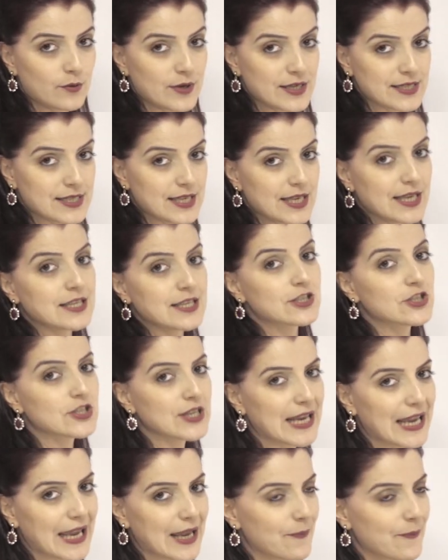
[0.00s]
we see
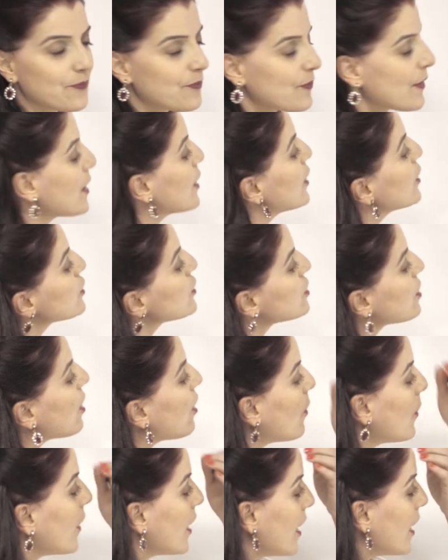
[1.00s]
she.
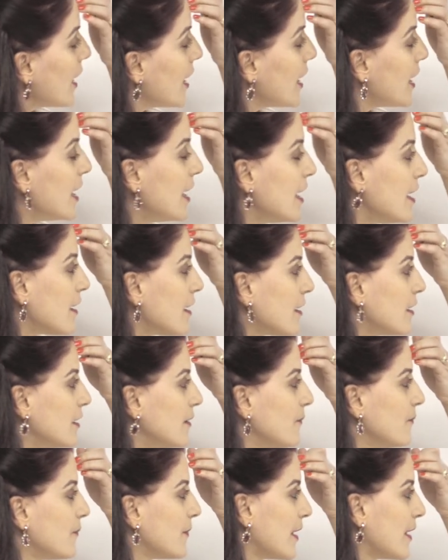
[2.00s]
So
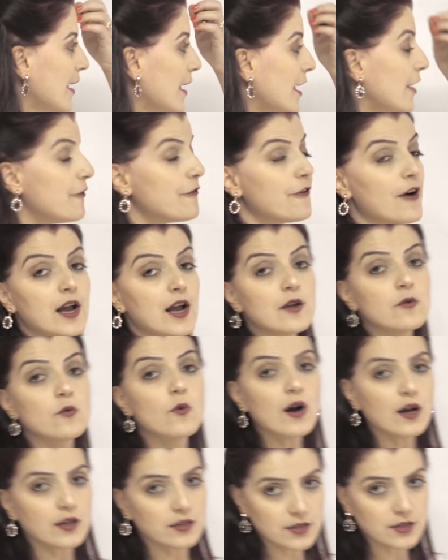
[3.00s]
here, if I
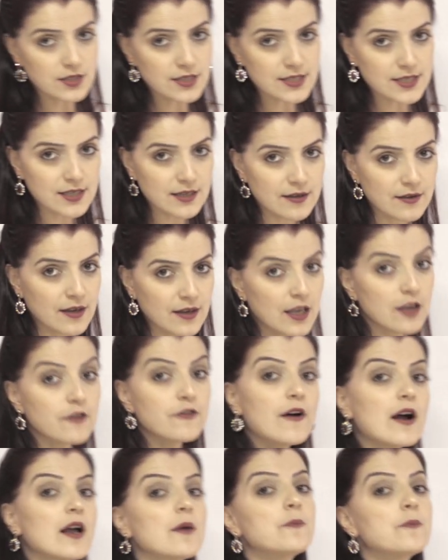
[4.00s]
want,
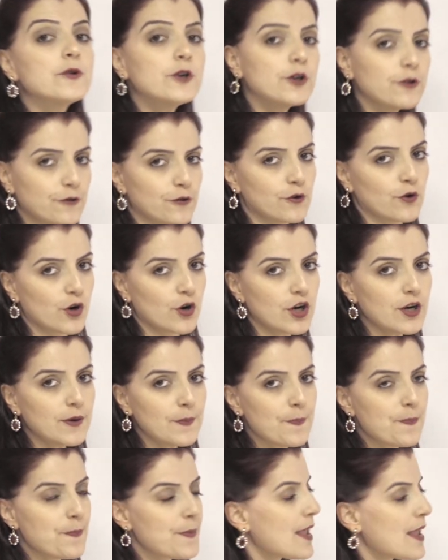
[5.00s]
if I prefer,
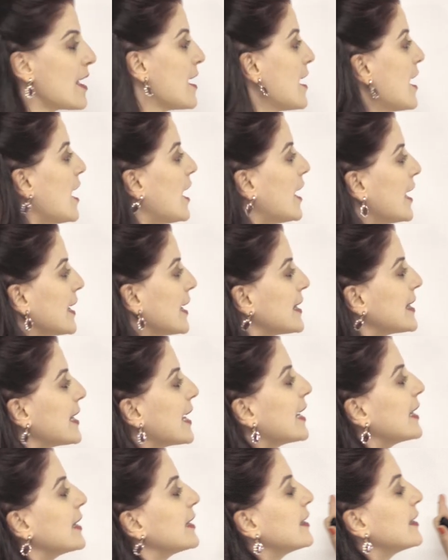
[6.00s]
I
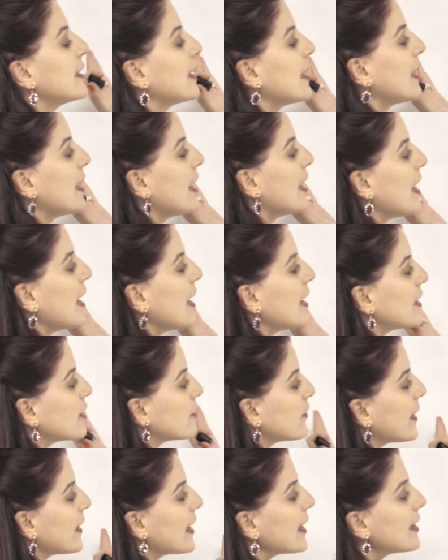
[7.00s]
can
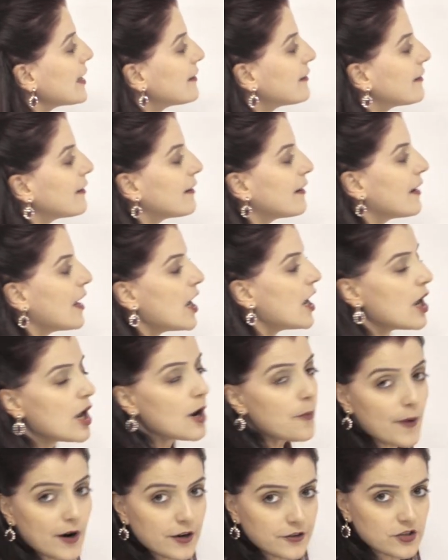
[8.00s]
create a
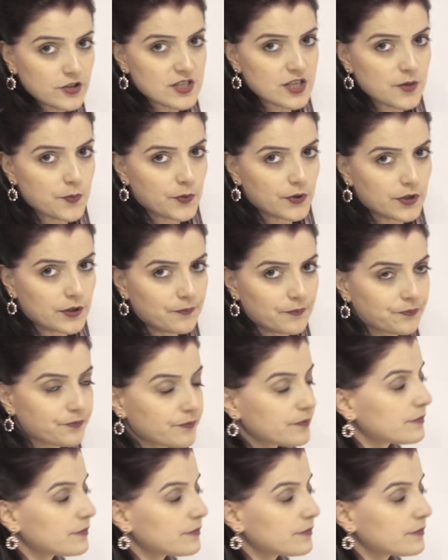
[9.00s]
participle.